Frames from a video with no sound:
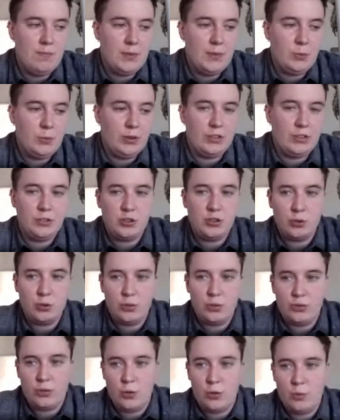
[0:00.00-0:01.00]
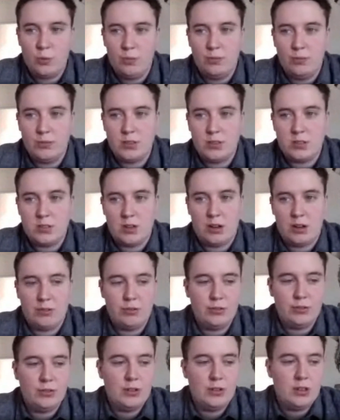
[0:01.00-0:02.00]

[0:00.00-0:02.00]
with short form stuff,